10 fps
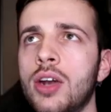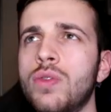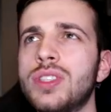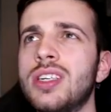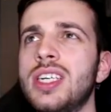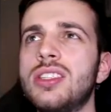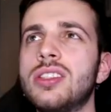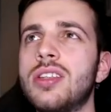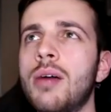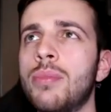and all of a sudden he just
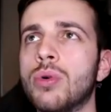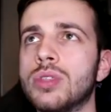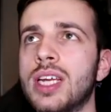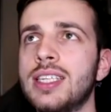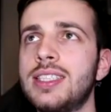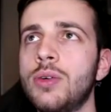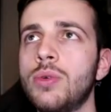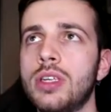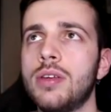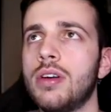stumbles, and he
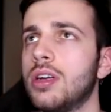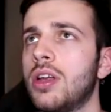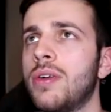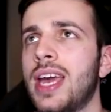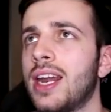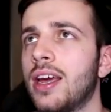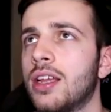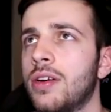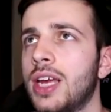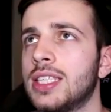still... I don't get it. I
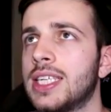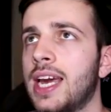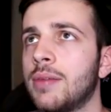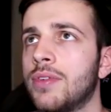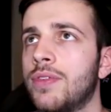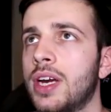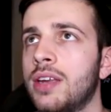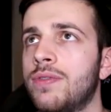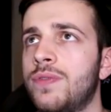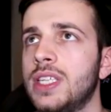don't get this game. The
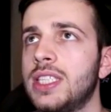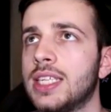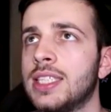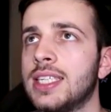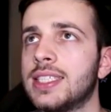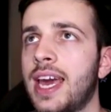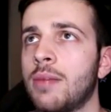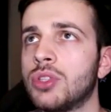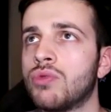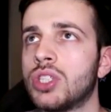fucking physics in this
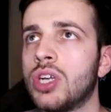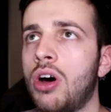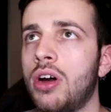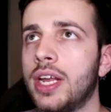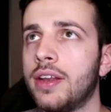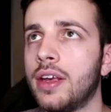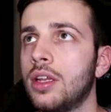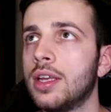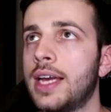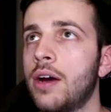game is retarded.
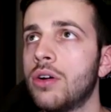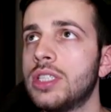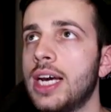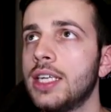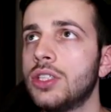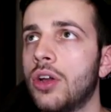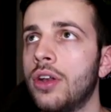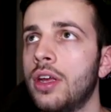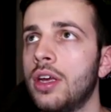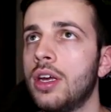The counter-attack is
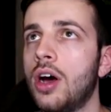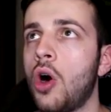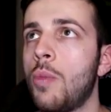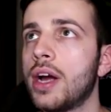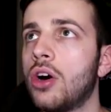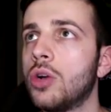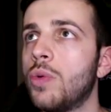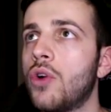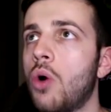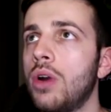on. Oh my God.
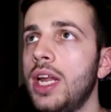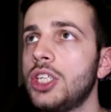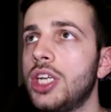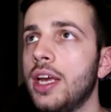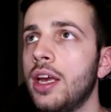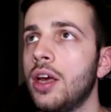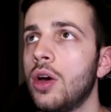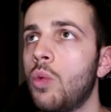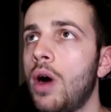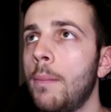We've got literally
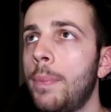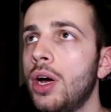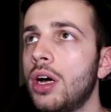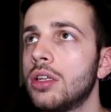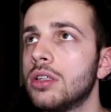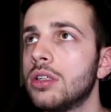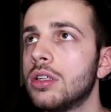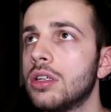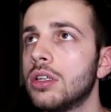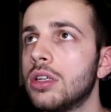one...
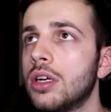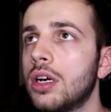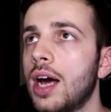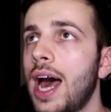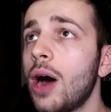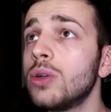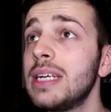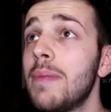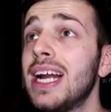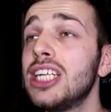How has he
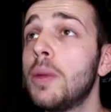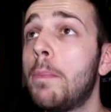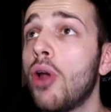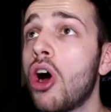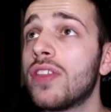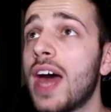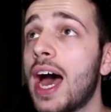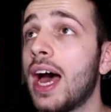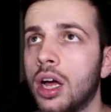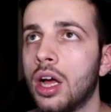managed to block
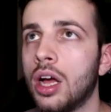that?